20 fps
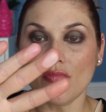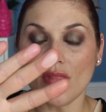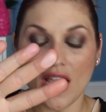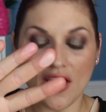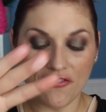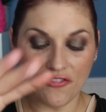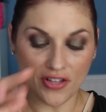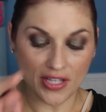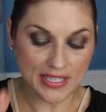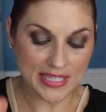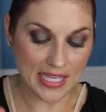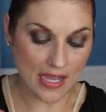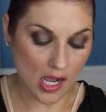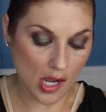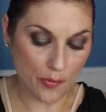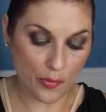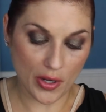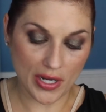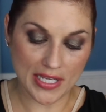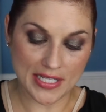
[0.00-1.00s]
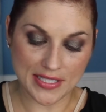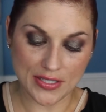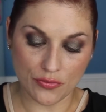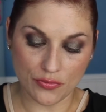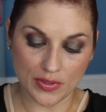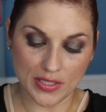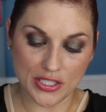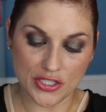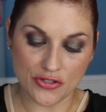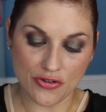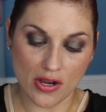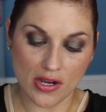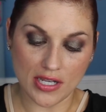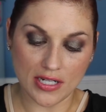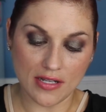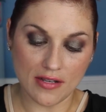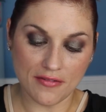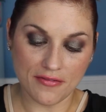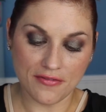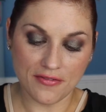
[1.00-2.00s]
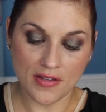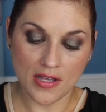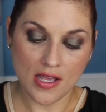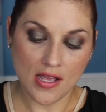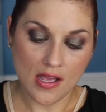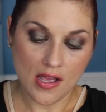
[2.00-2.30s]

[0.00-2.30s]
I feel like the ombre isn't really strong enough,